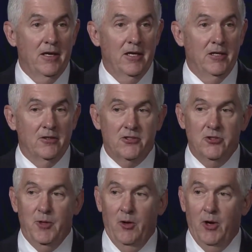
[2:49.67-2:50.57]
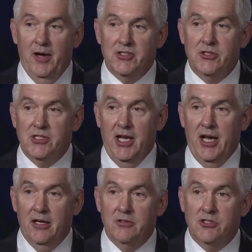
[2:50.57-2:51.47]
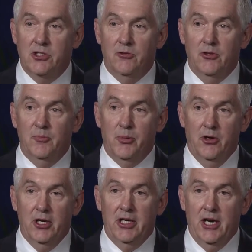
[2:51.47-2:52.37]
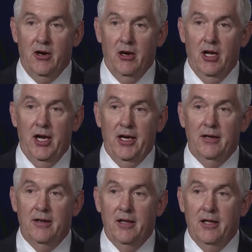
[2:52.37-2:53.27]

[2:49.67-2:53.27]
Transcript: And to my wife, Suzanne, children, Burke and Caroline,